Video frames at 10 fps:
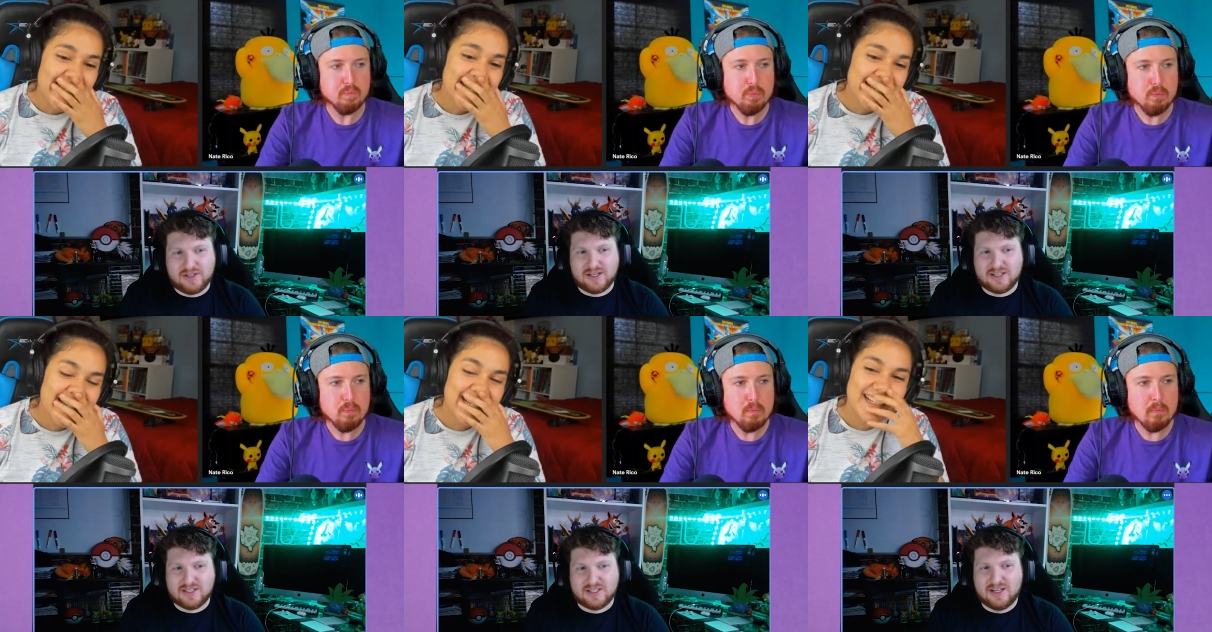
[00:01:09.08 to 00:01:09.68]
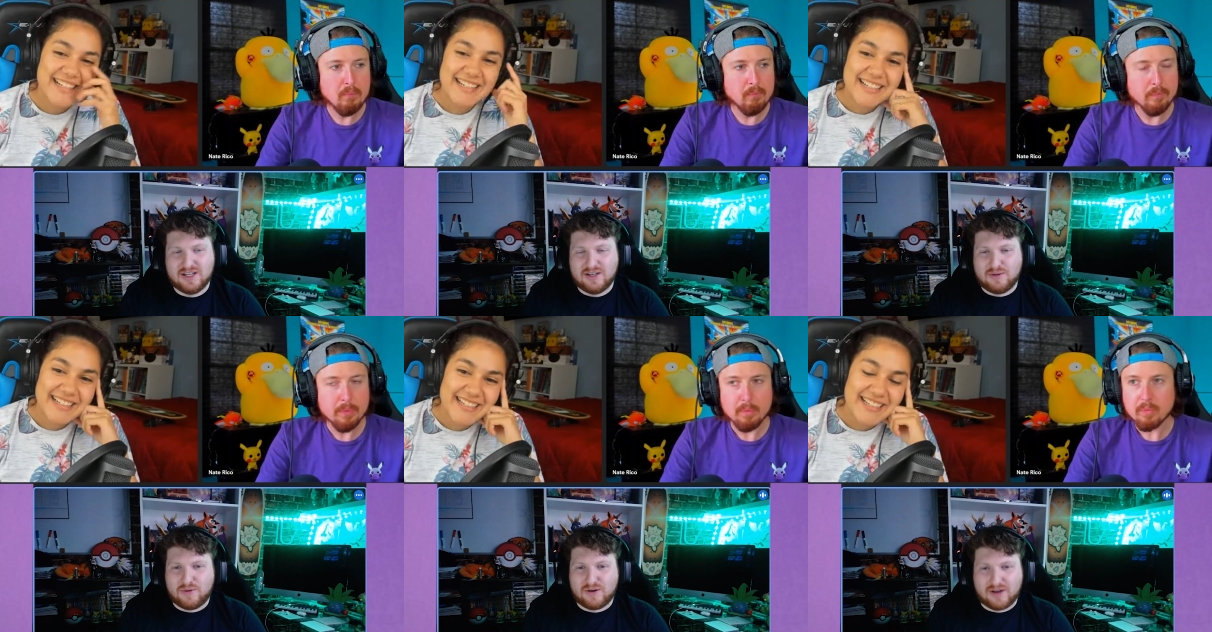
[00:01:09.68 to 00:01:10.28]
Speaker 1: is.
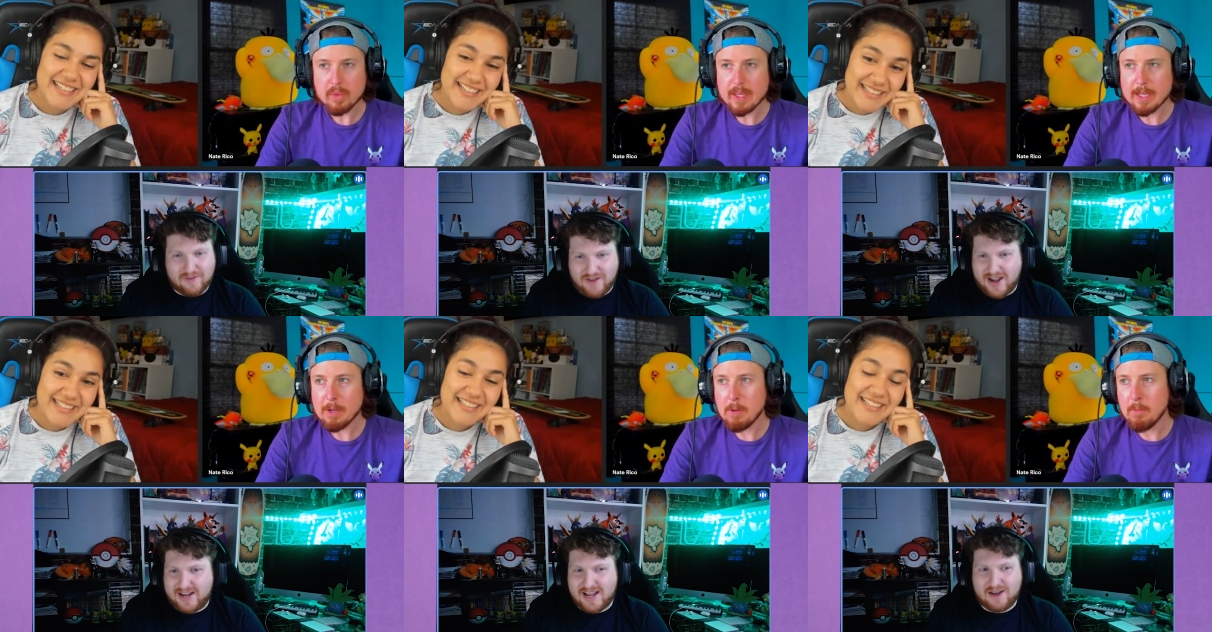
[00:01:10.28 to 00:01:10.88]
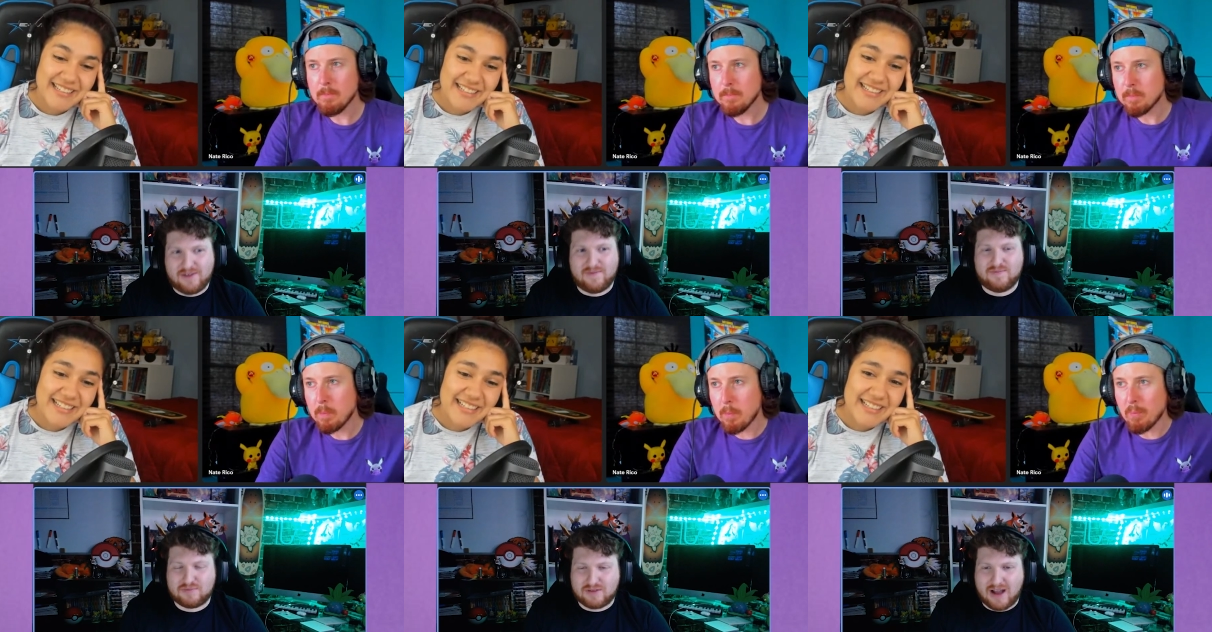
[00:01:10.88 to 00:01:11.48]
We're gonna find out
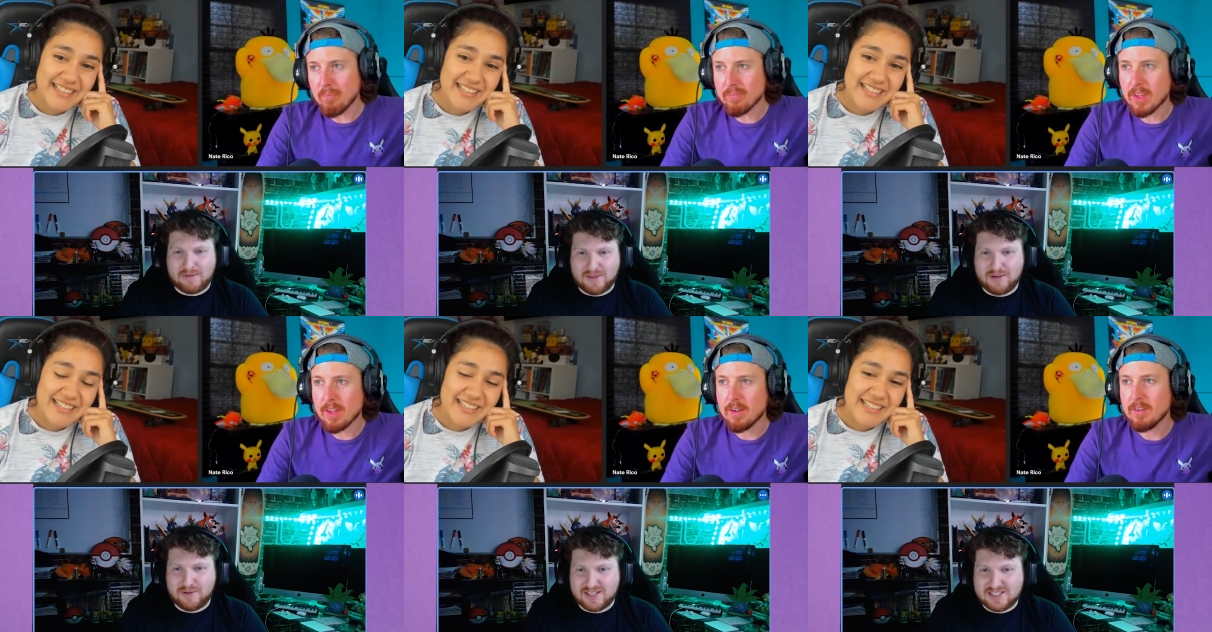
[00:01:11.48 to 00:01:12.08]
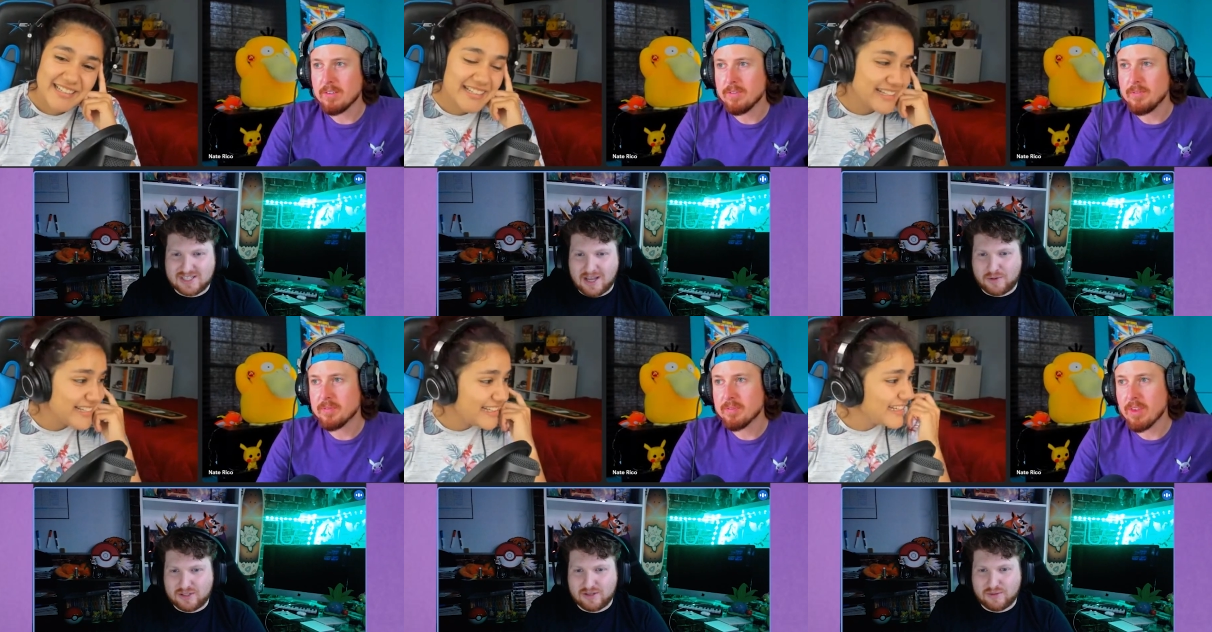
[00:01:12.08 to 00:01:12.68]
probably with this set
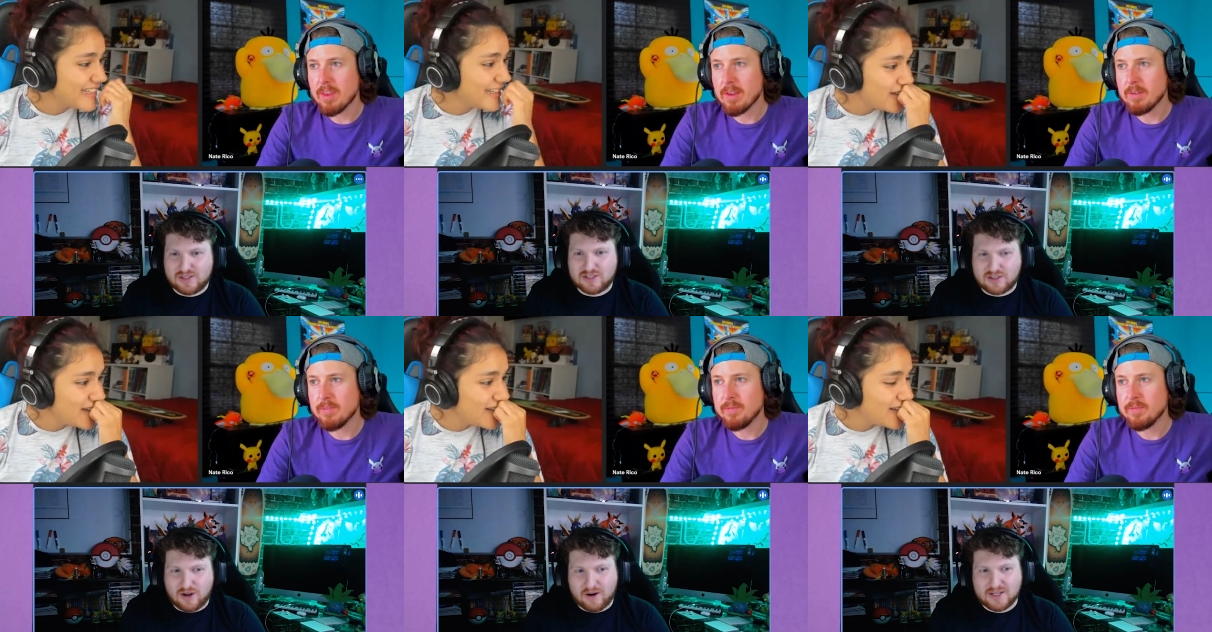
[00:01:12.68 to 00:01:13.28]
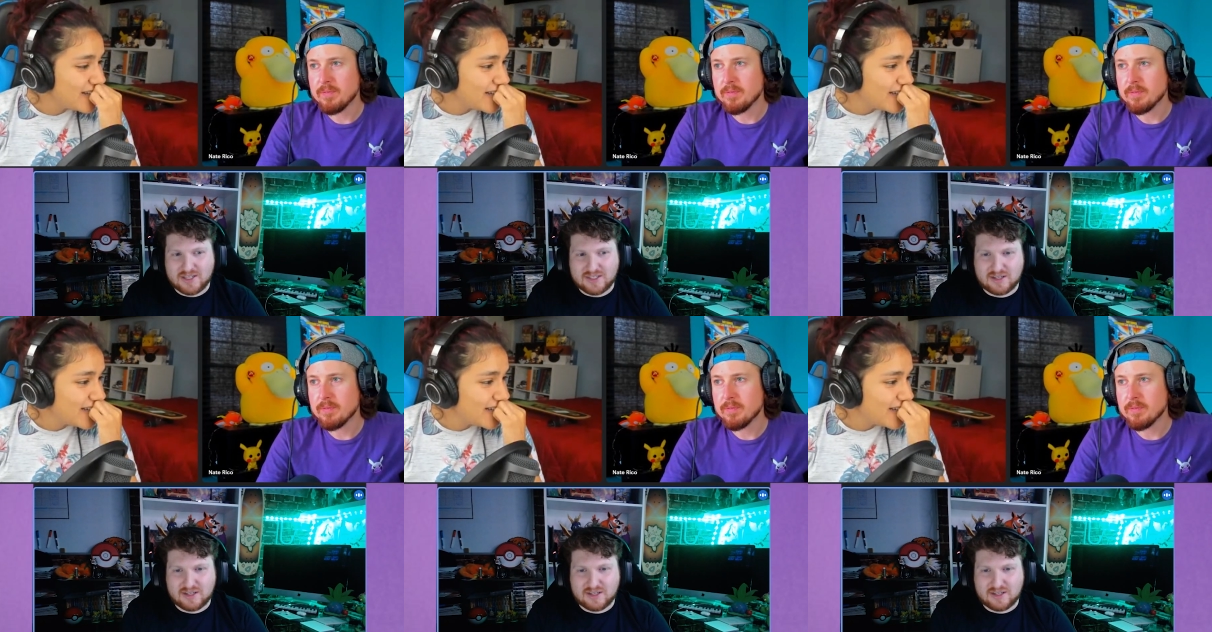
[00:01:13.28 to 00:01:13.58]
what the what the star is.